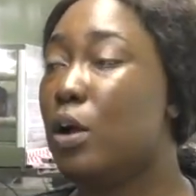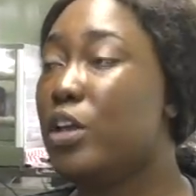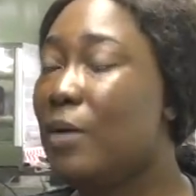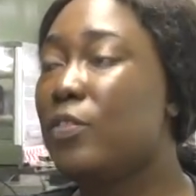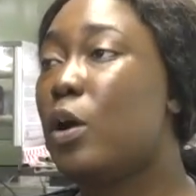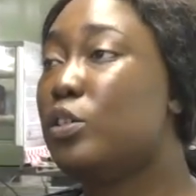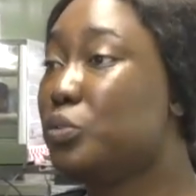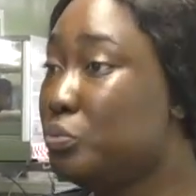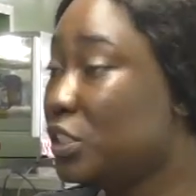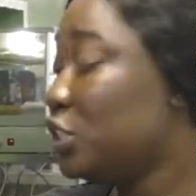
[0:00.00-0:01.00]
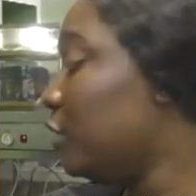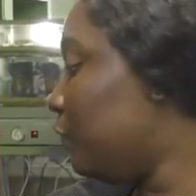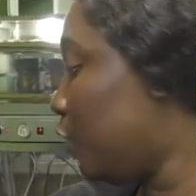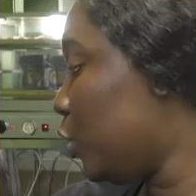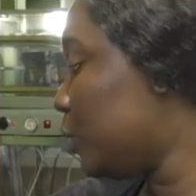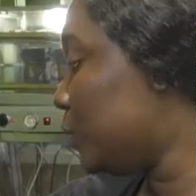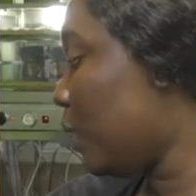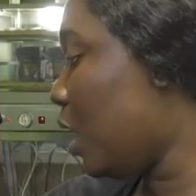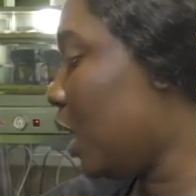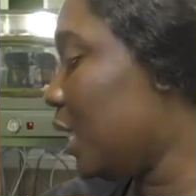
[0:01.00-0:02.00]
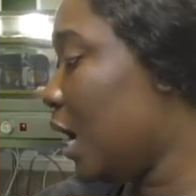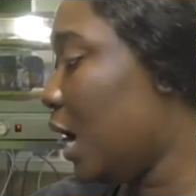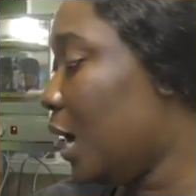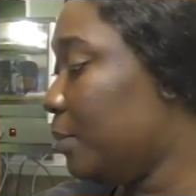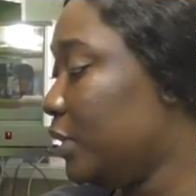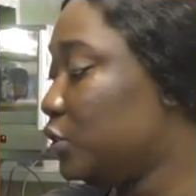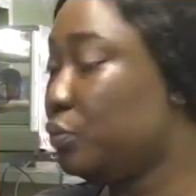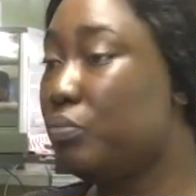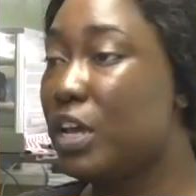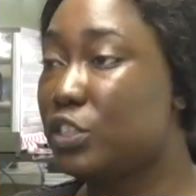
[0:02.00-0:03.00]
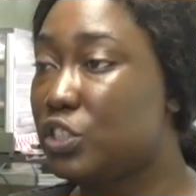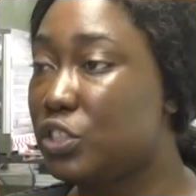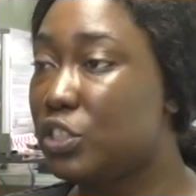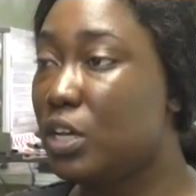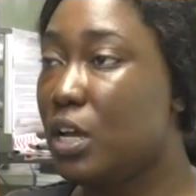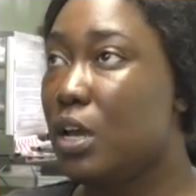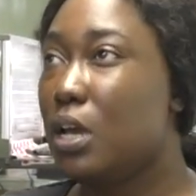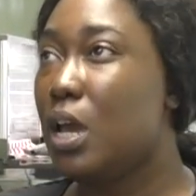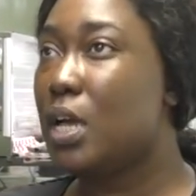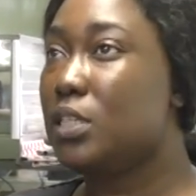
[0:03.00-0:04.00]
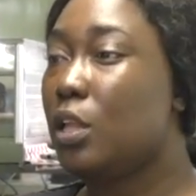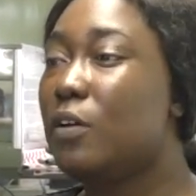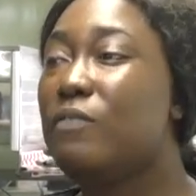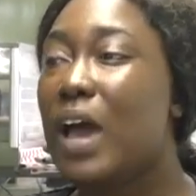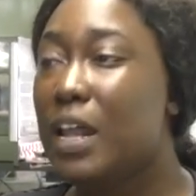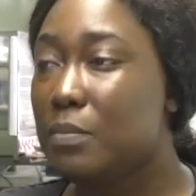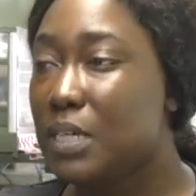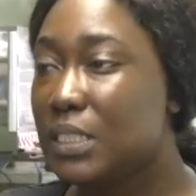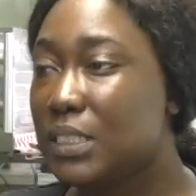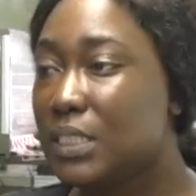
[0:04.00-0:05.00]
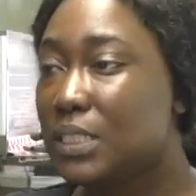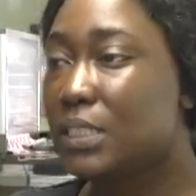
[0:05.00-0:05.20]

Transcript: Yam flour is really good for you as well. It's rich. It has a lot of vitamins.